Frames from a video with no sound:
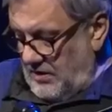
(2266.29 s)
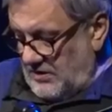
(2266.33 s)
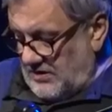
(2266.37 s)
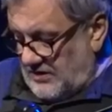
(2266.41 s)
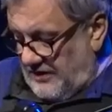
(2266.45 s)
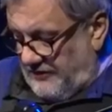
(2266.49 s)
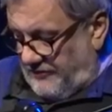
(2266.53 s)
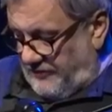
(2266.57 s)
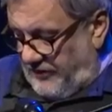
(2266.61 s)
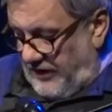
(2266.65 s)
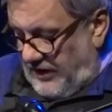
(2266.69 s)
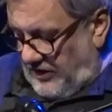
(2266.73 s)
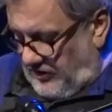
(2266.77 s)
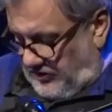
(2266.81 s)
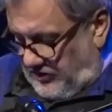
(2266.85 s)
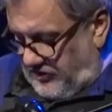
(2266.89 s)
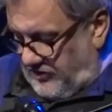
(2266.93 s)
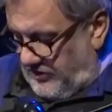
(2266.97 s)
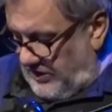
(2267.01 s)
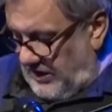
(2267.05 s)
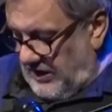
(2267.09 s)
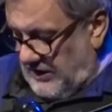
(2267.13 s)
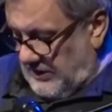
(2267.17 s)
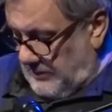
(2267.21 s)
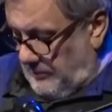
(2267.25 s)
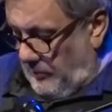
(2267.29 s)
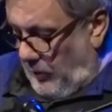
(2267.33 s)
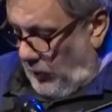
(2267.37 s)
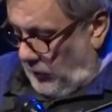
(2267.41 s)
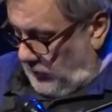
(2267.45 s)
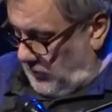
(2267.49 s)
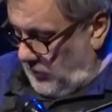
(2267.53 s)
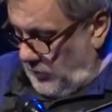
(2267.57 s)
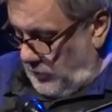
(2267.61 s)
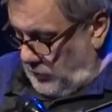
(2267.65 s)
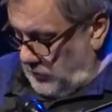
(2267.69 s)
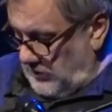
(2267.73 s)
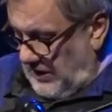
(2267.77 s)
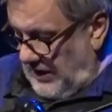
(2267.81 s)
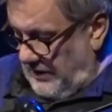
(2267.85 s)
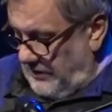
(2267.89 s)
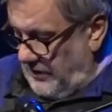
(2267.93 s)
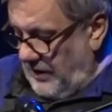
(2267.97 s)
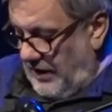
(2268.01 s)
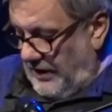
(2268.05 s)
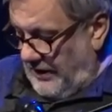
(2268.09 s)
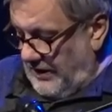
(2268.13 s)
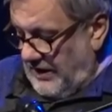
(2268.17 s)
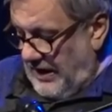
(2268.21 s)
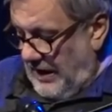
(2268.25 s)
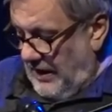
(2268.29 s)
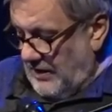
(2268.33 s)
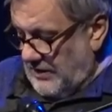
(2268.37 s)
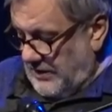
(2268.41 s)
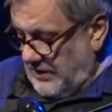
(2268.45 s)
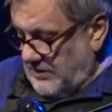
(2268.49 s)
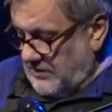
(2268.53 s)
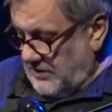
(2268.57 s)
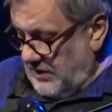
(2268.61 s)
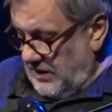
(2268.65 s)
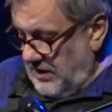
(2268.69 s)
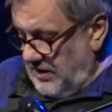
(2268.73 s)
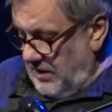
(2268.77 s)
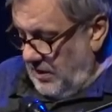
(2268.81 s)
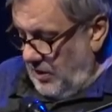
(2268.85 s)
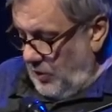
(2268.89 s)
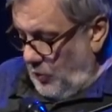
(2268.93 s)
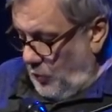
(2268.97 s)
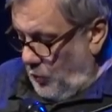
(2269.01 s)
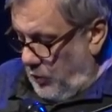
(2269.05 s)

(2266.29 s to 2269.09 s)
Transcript: the fiction is more true than reality.